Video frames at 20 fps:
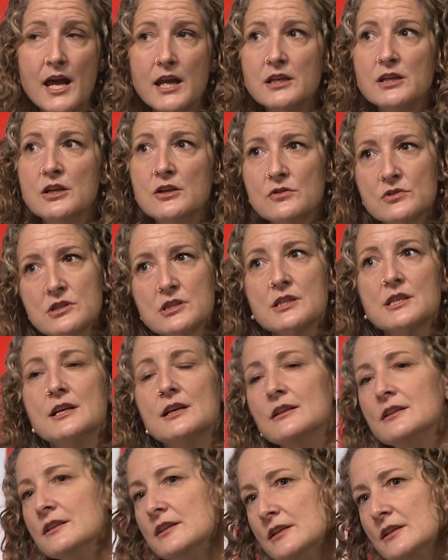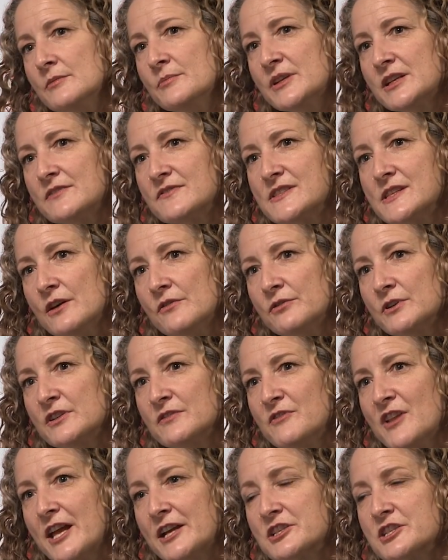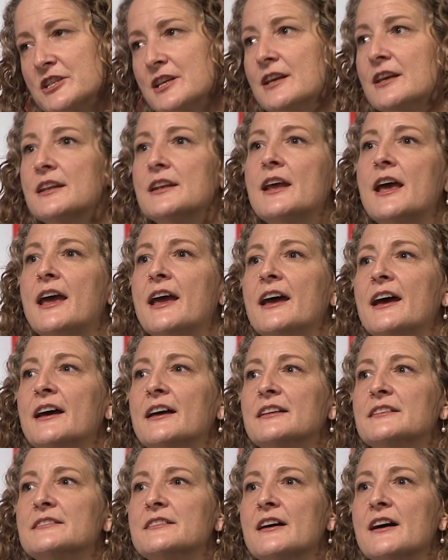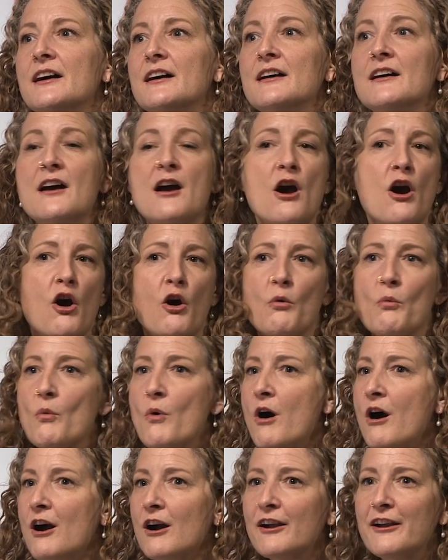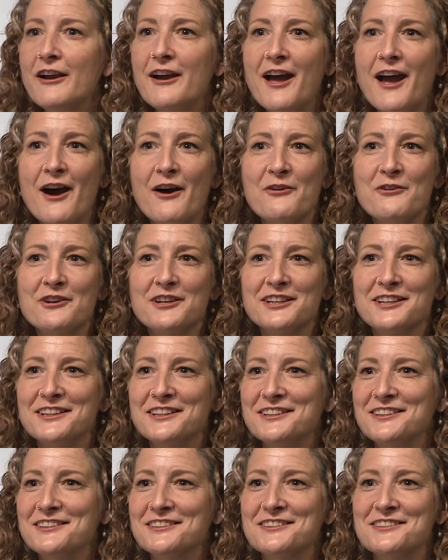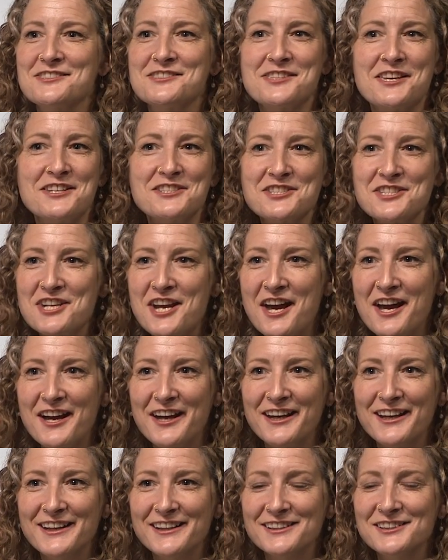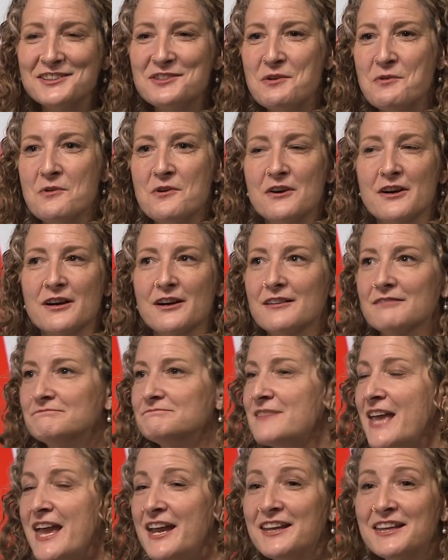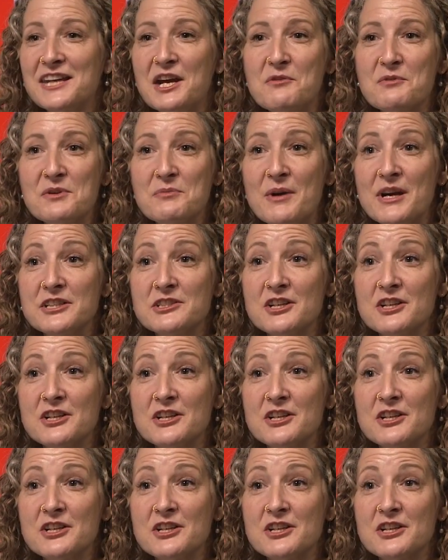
And usually a little bit of self-reflection and a walk out in the sunshine or hanging out with my